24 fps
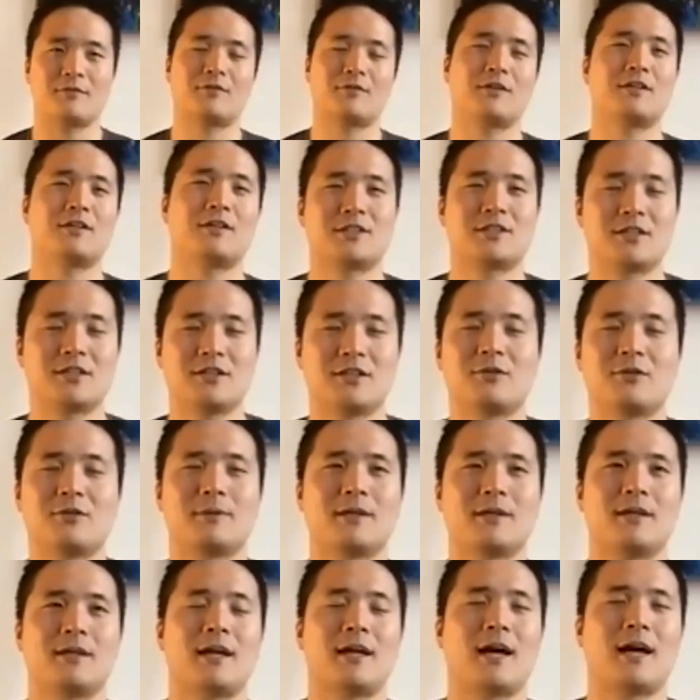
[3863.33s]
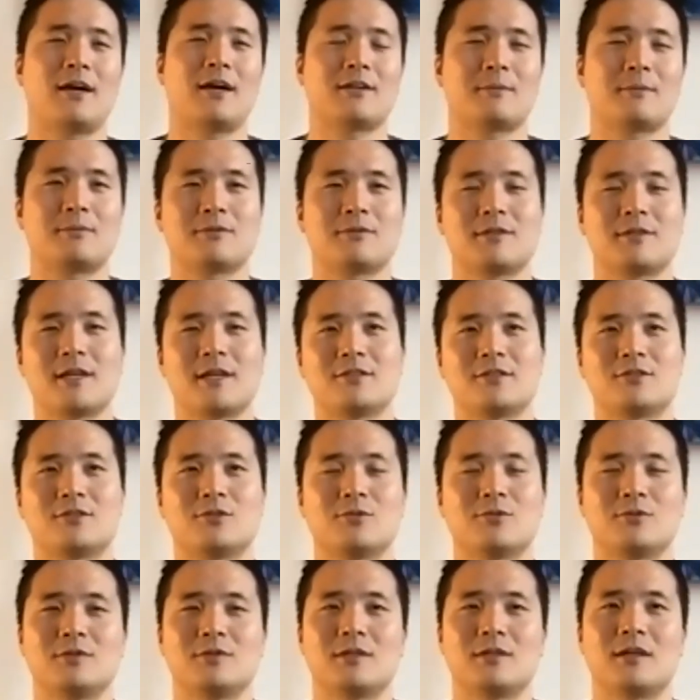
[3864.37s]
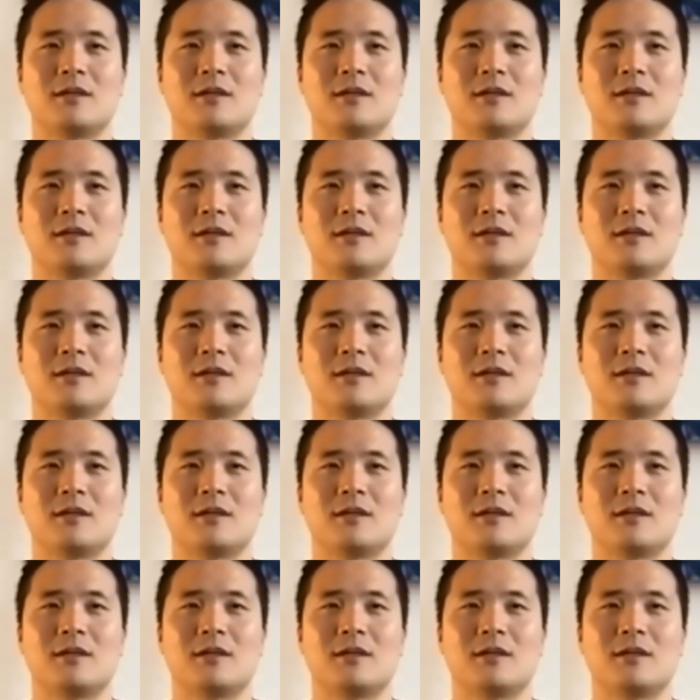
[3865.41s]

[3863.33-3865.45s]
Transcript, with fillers: religion a little bit and how that pertains to